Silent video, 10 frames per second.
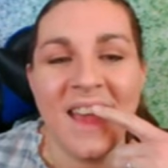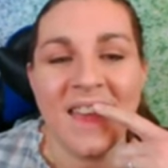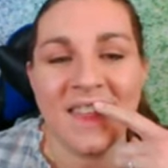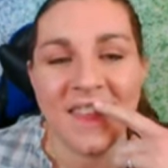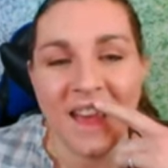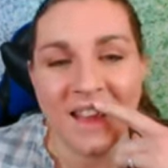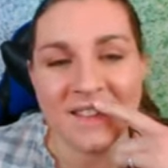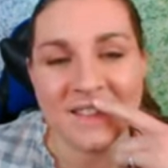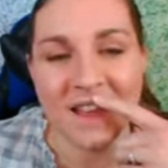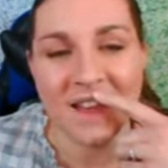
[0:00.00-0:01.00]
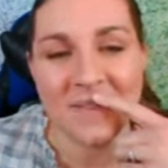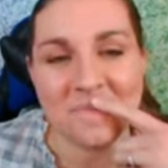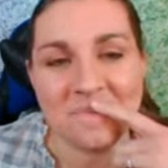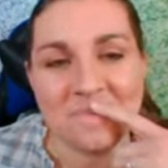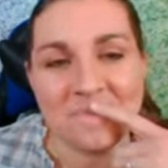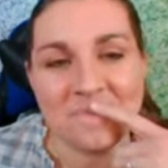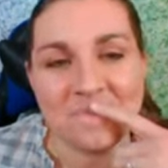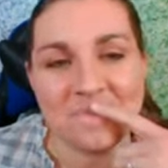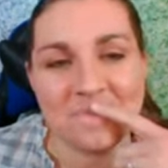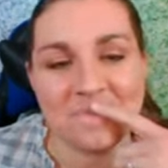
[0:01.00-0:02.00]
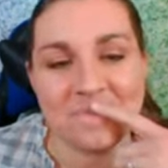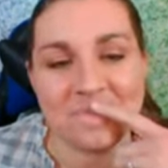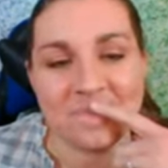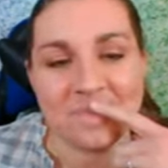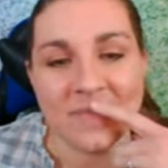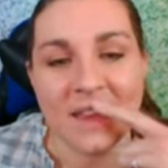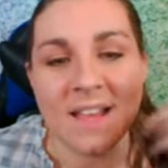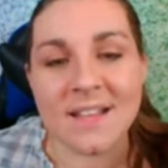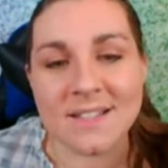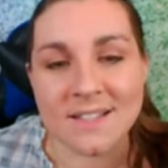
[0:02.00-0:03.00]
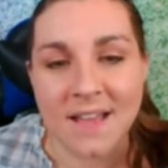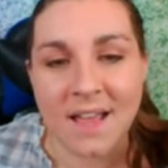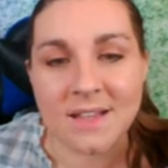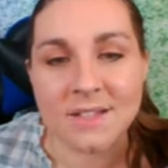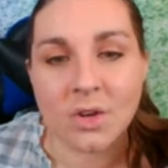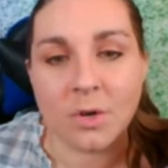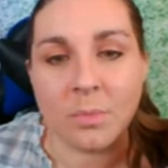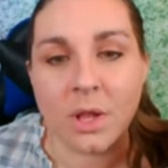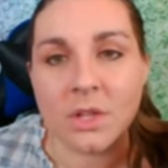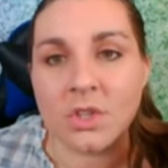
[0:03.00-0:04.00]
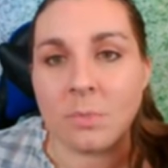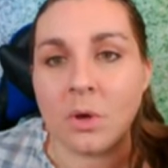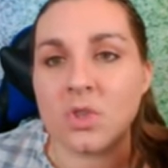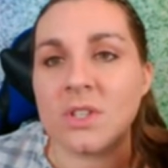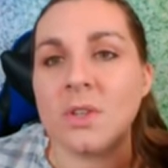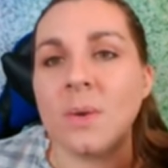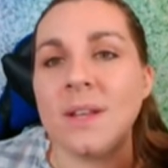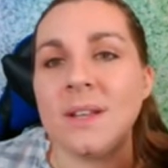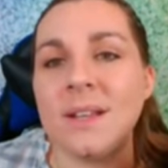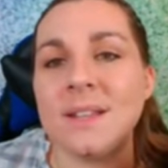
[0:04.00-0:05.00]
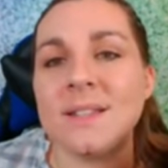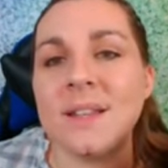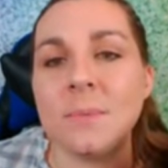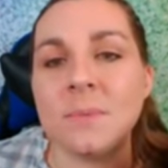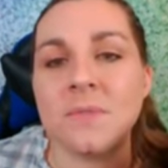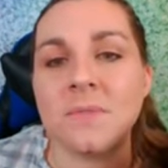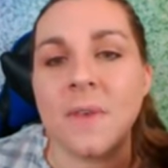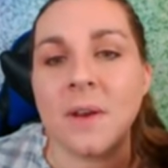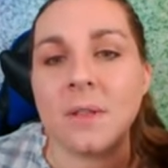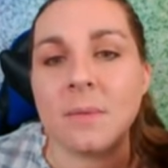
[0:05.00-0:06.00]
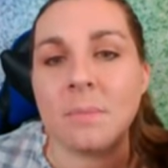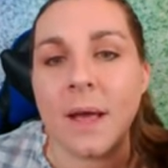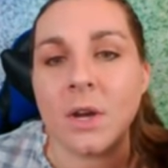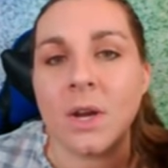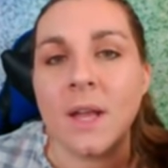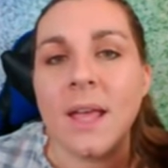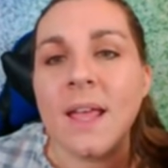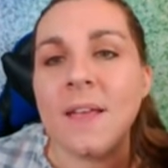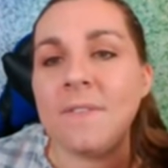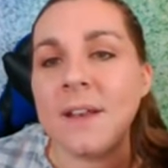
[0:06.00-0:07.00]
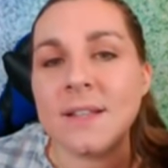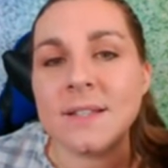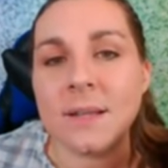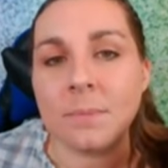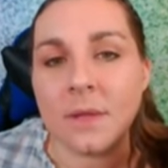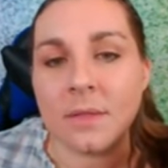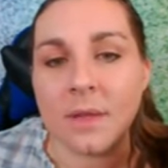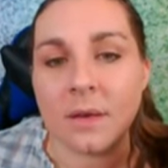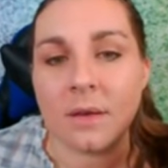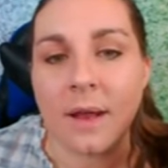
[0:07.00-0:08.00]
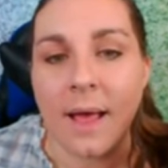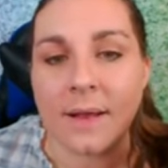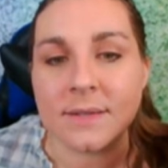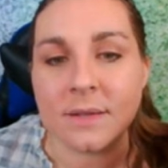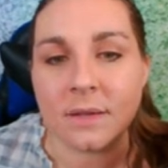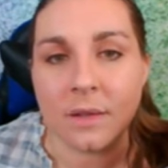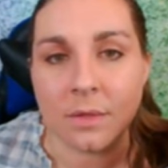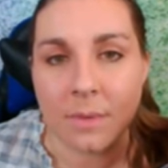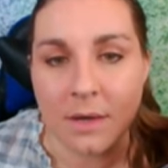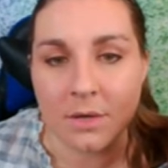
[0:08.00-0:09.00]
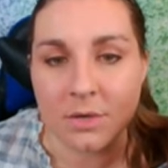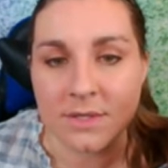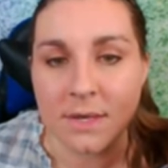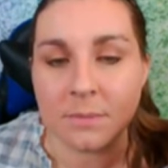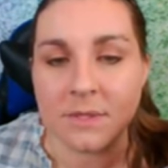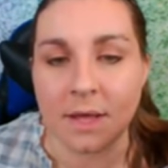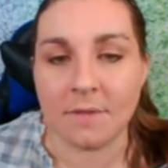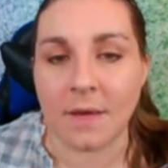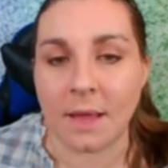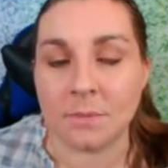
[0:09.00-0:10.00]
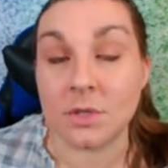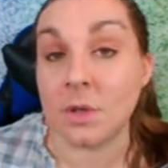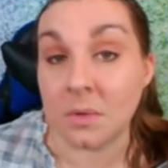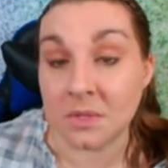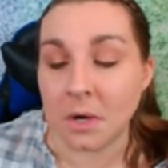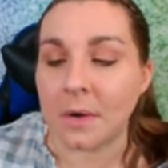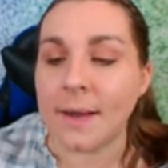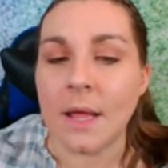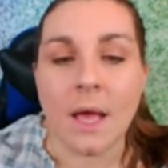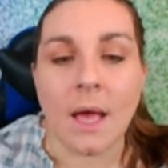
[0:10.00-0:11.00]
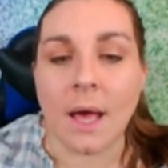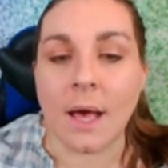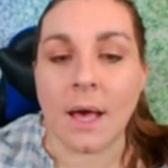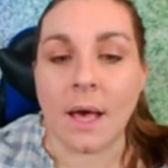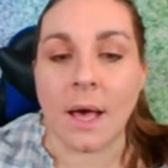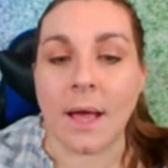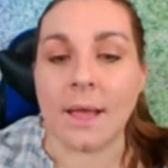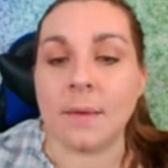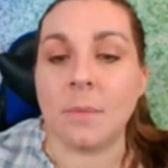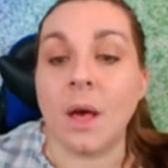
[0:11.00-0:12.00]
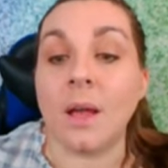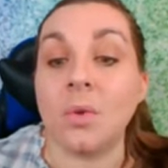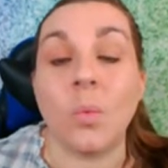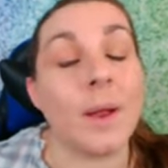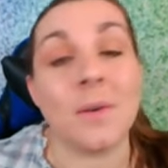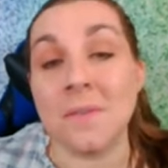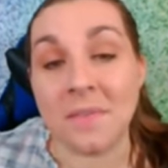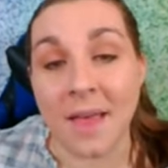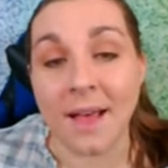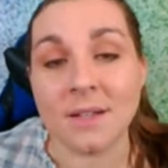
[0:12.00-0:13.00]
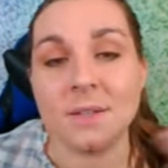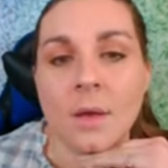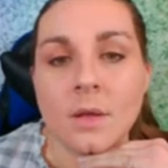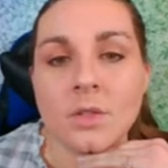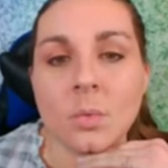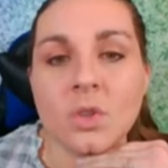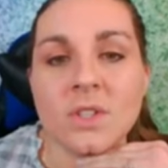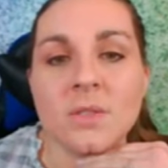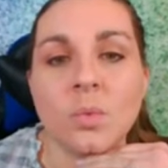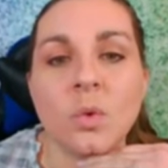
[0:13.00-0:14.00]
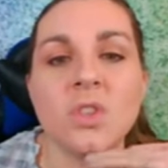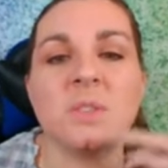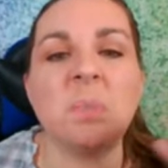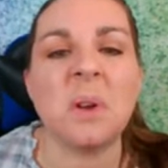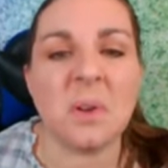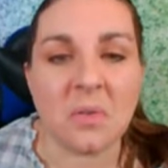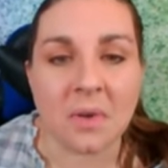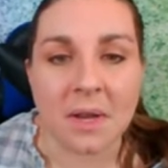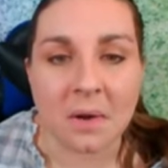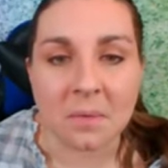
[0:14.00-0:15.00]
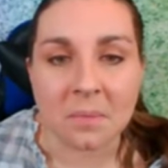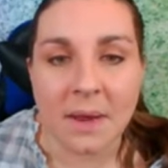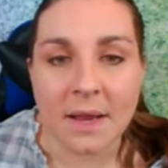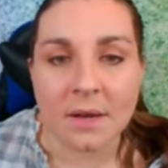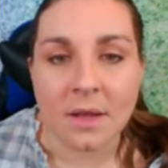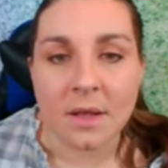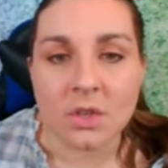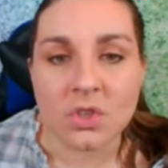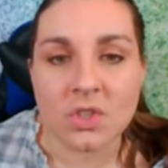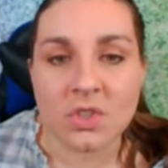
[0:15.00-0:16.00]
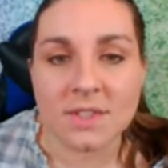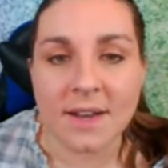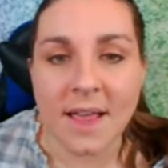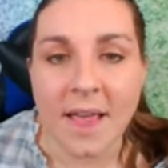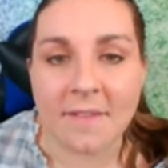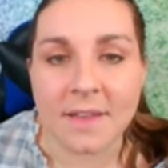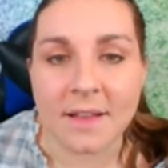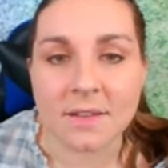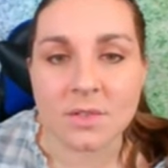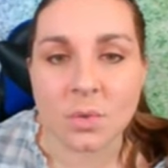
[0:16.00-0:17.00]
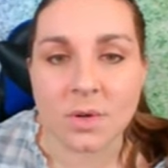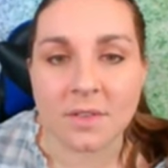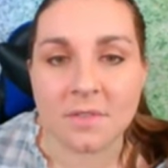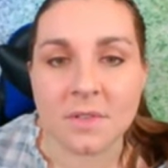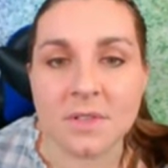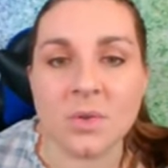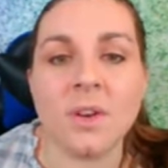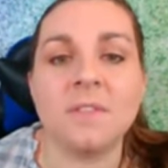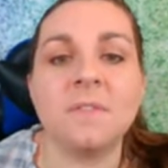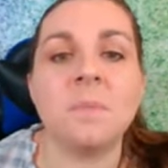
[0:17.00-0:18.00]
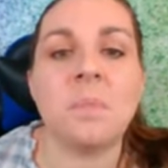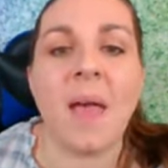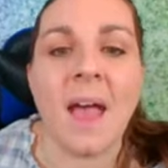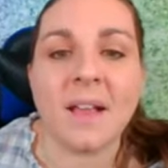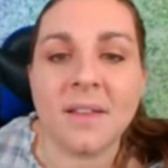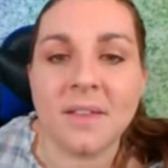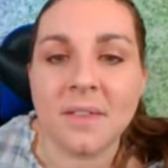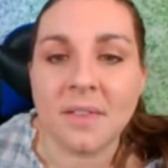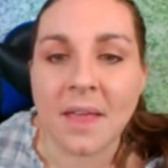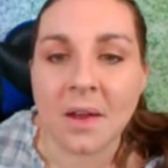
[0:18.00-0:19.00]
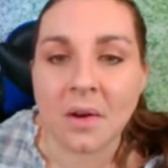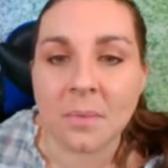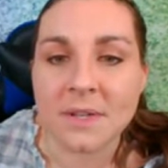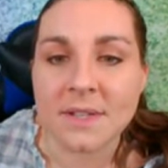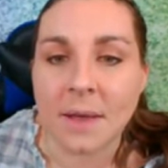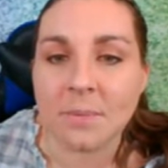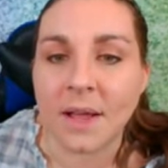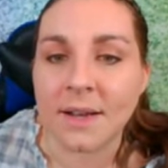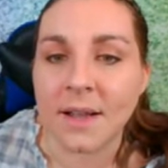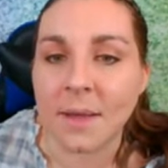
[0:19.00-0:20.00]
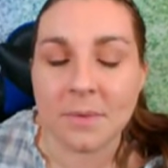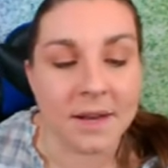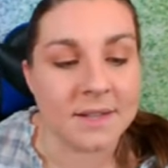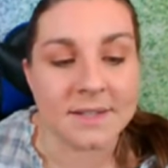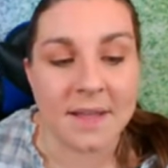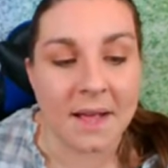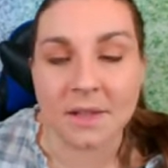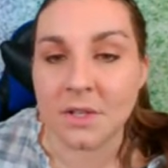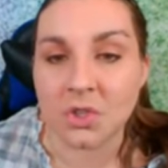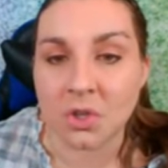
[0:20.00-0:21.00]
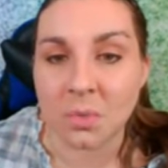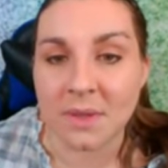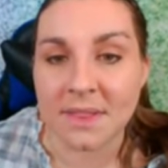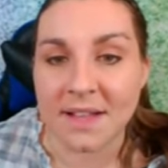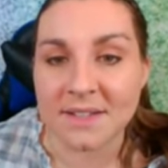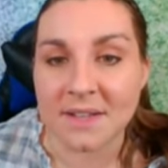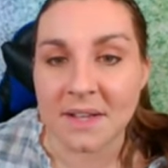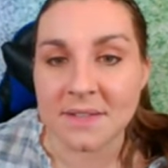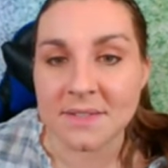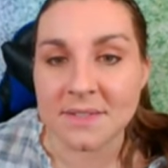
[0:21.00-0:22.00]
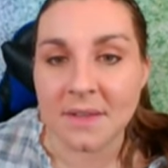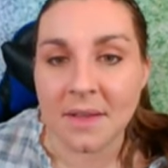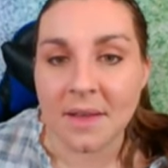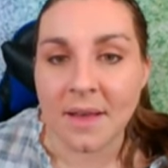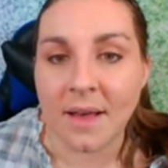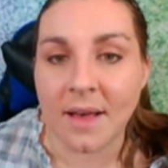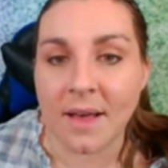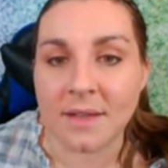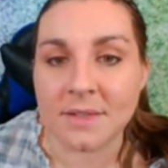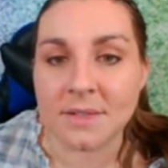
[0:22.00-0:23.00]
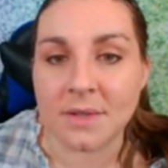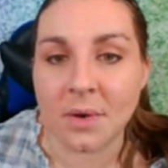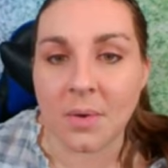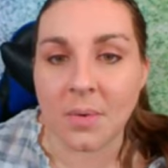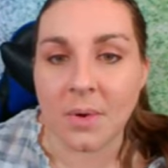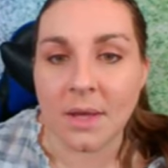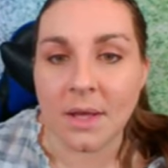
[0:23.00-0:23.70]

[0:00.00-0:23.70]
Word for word: that, um, Hmm. It says herbology potion, so it, it seems fairly minor. If it is something that could accidentally threaten your sim's life, I'm so sorry. Uh, I am unaware of that. So we'll just we'll just put it over here, right? She's just gonna have it sort of sort of back there because I'm not I'm not exactly sure what that does. Uh, so